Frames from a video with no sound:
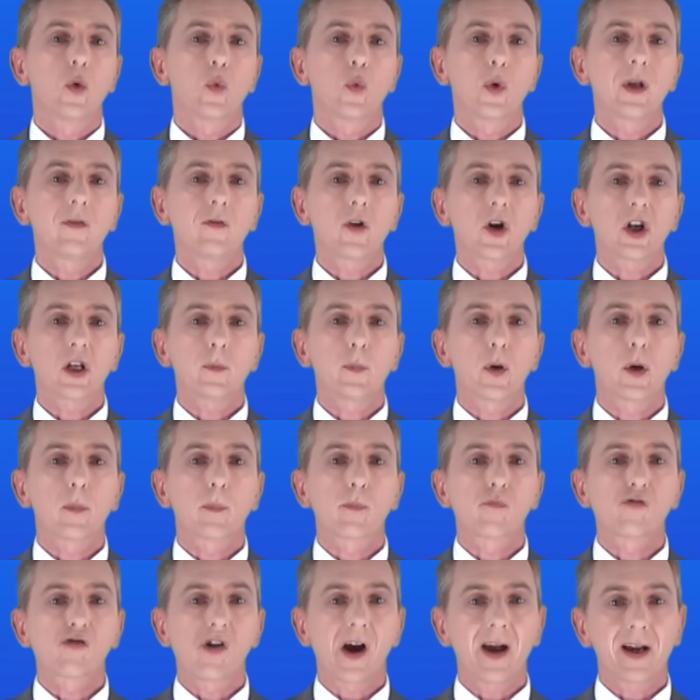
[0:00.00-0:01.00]
We've got to put
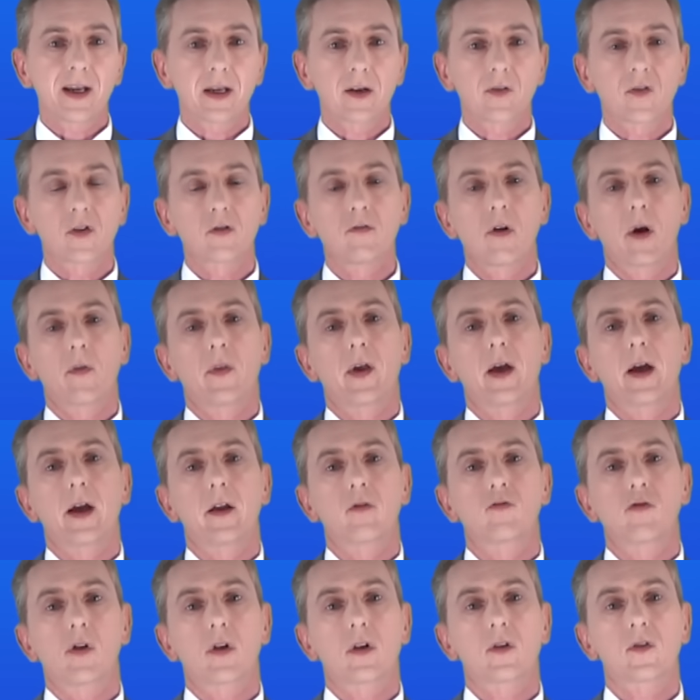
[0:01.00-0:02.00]
brackets around the
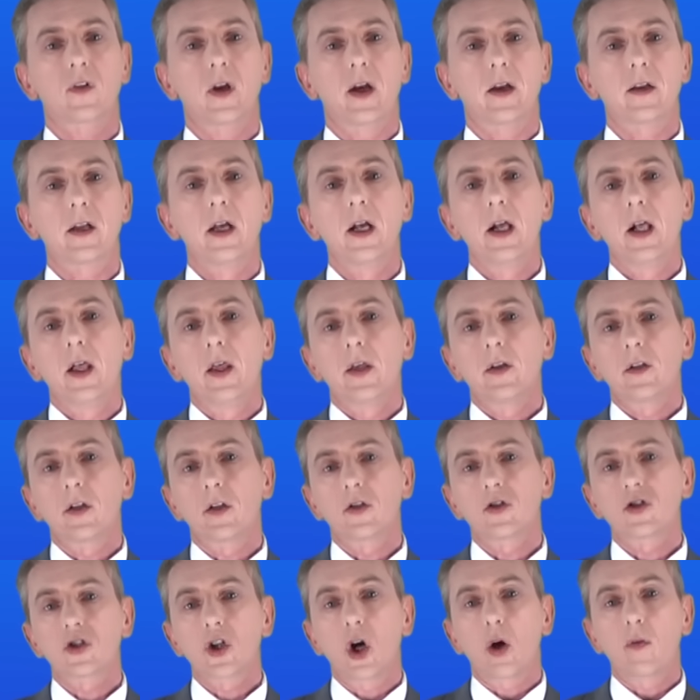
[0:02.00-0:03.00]
hydroxide to
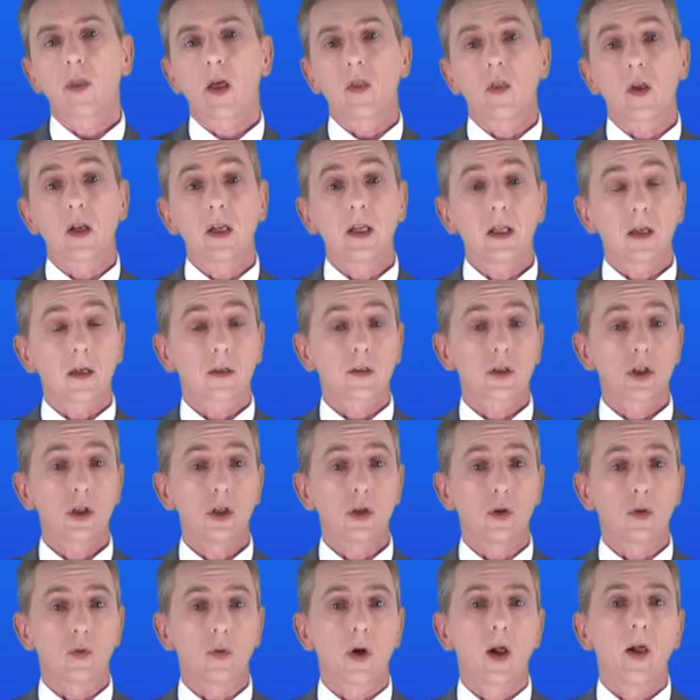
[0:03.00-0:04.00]
show that the little
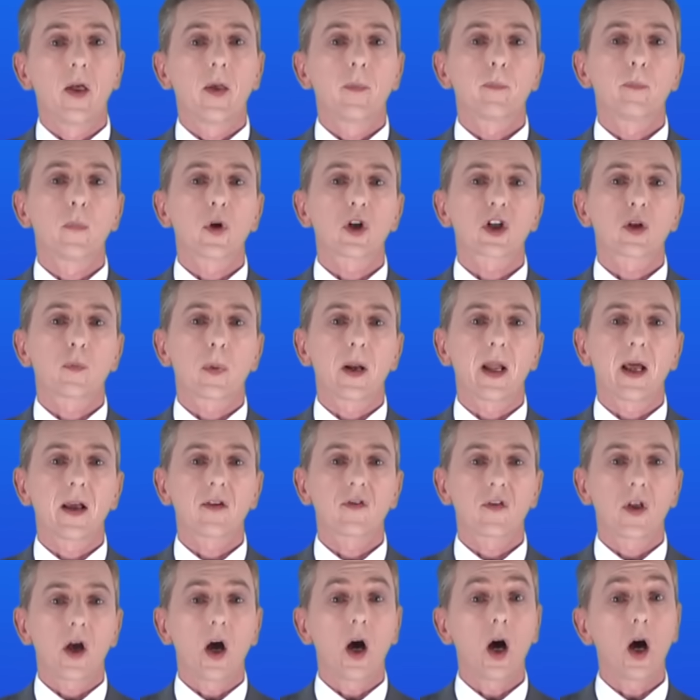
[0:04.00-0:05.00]
2 multiplies
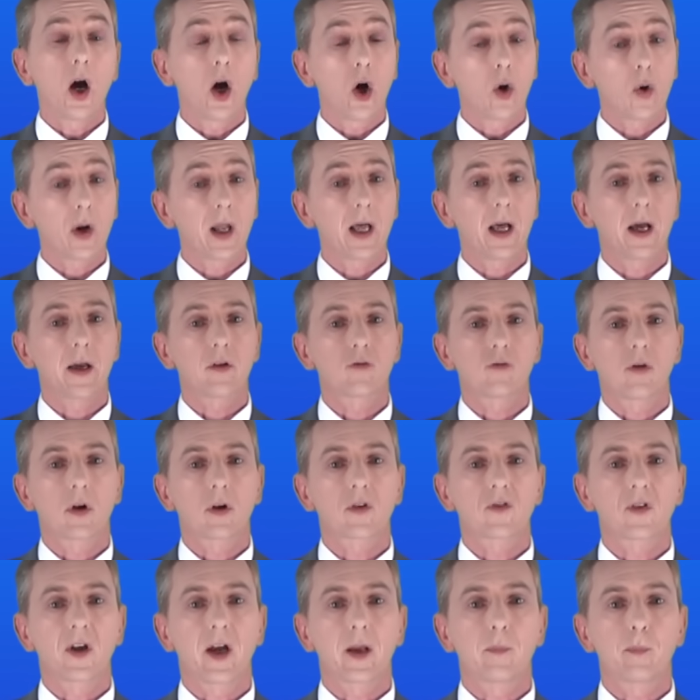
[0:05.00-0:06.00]
the whole
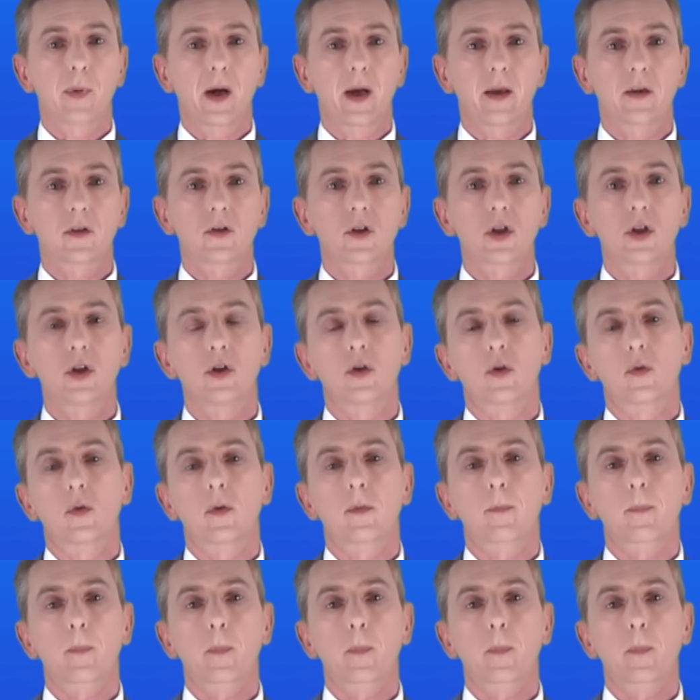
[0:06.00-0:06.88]
hydroxide by 2.